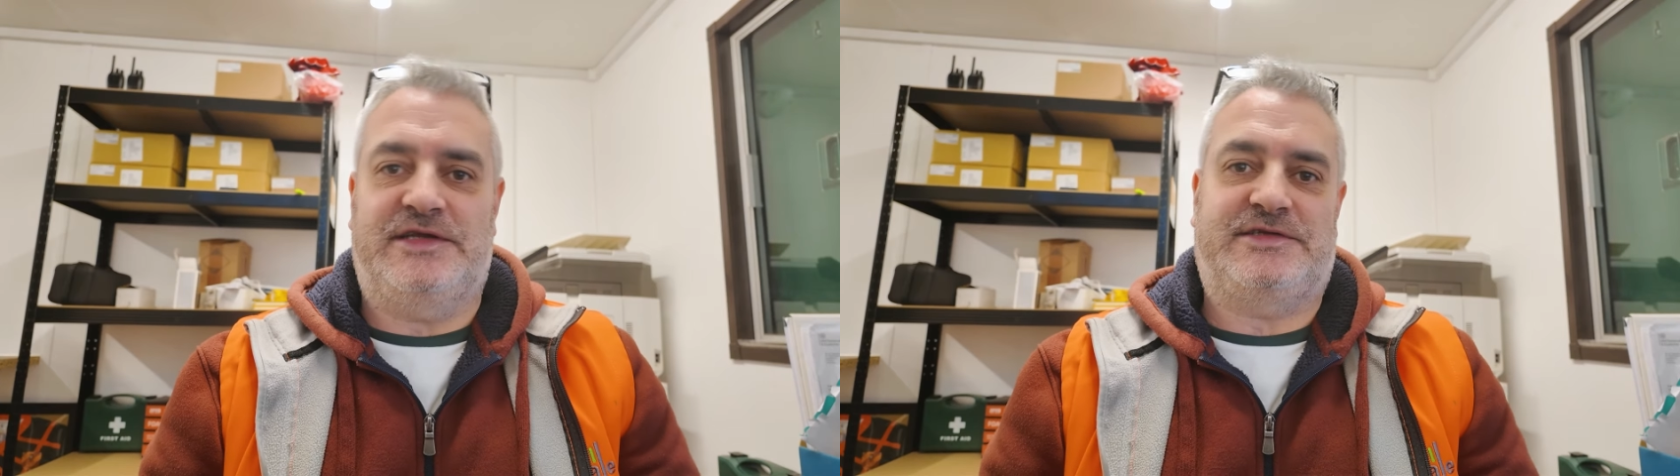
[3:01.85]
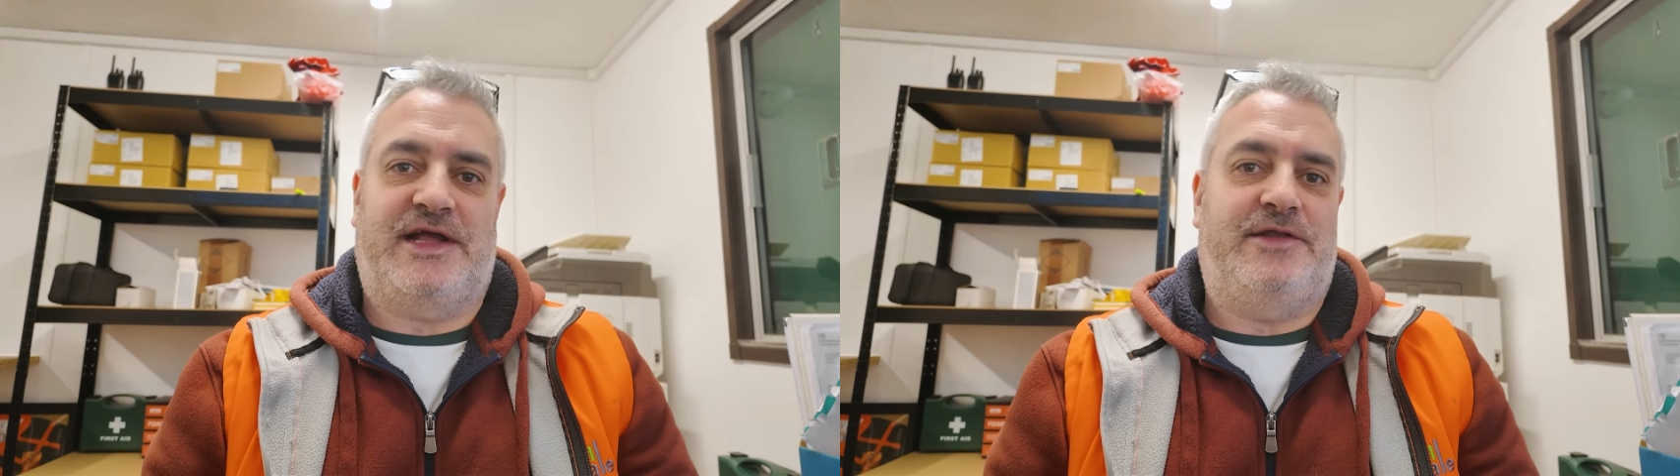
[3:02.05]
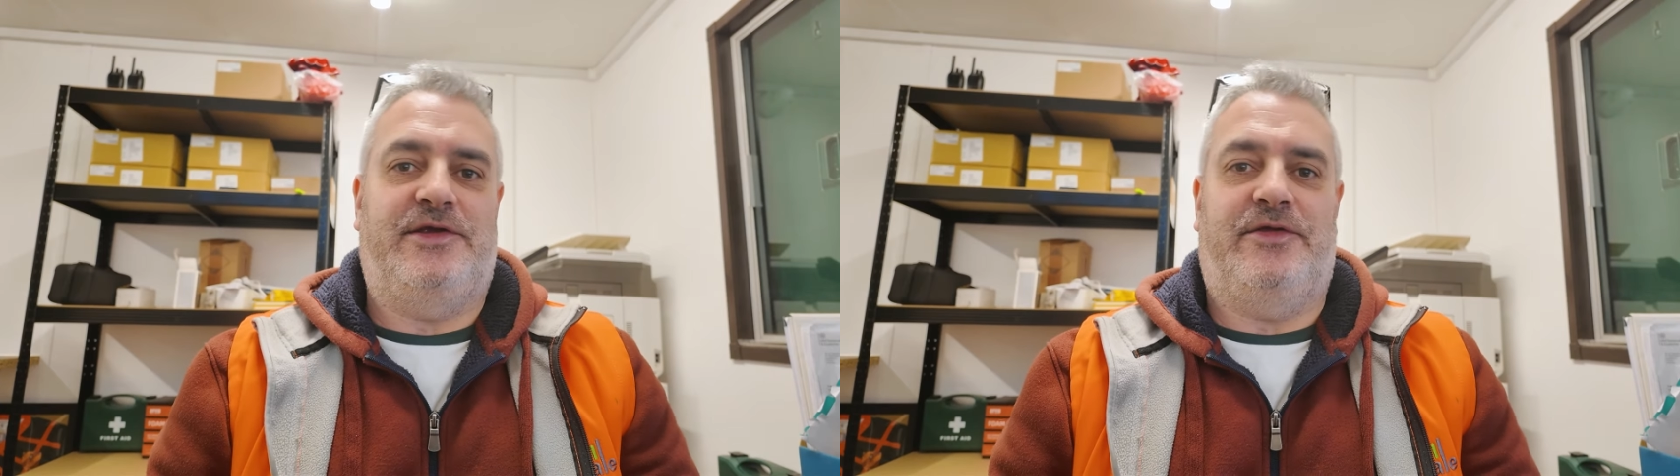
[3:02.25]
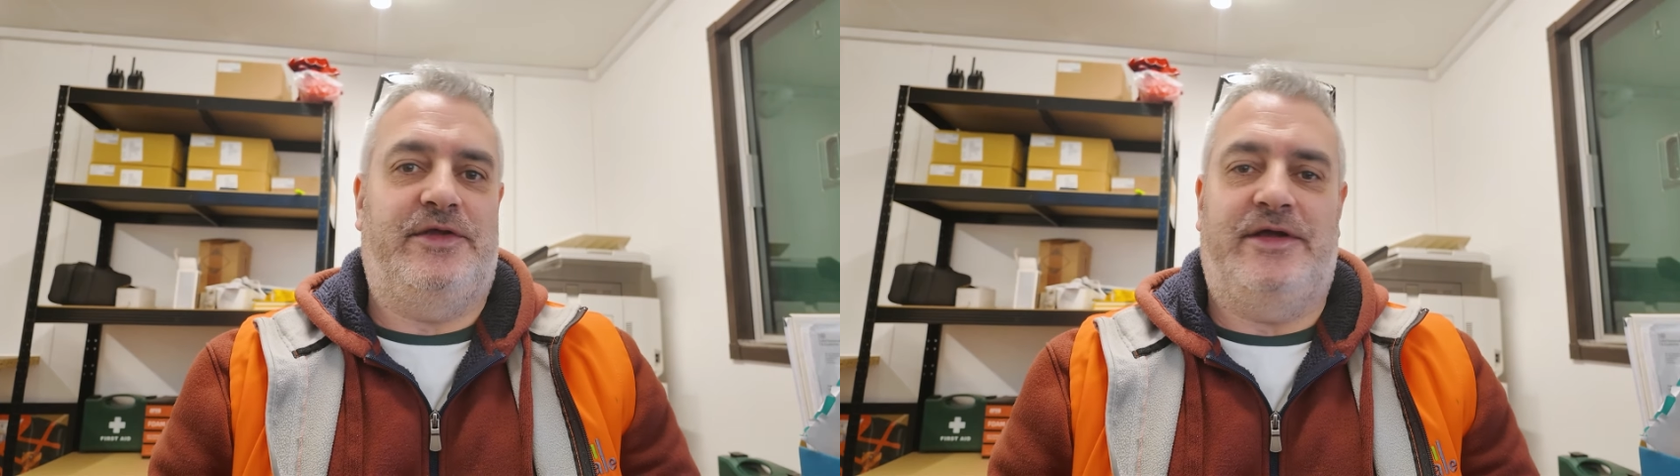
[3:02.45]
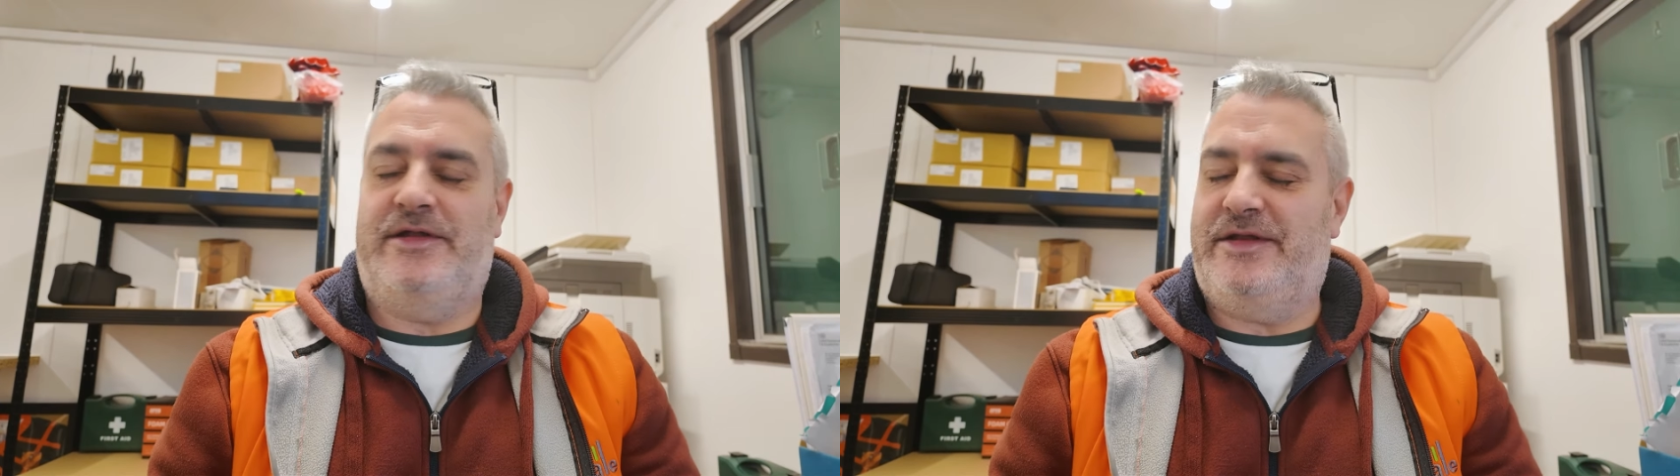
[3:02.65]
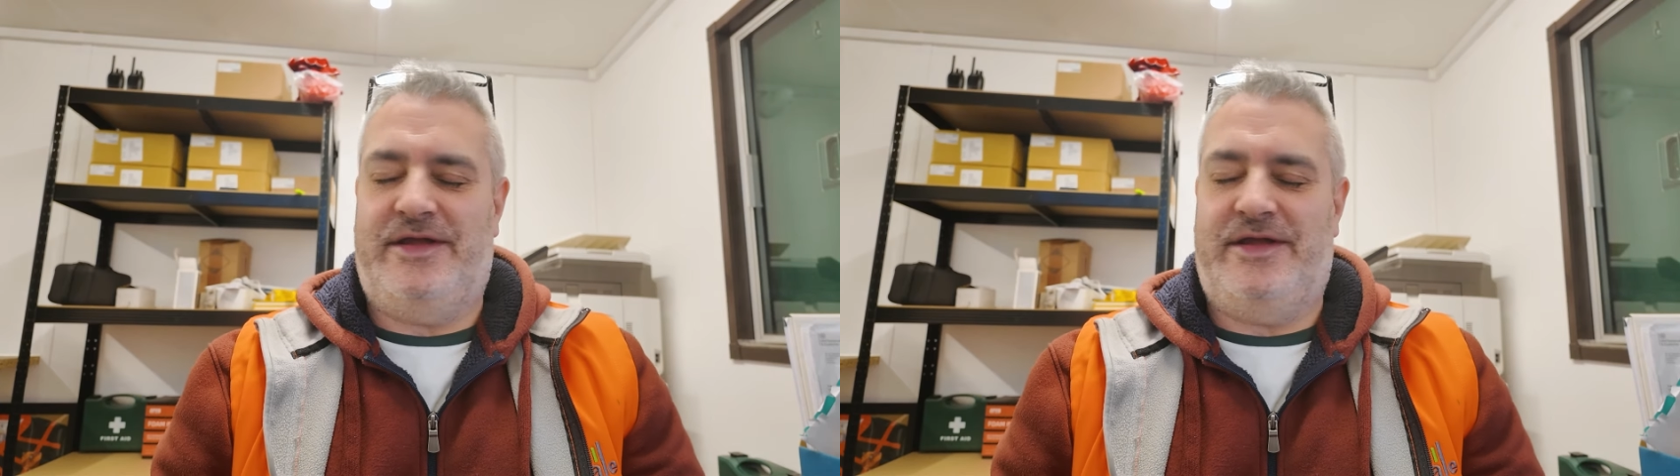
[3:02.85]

this that, and the other, and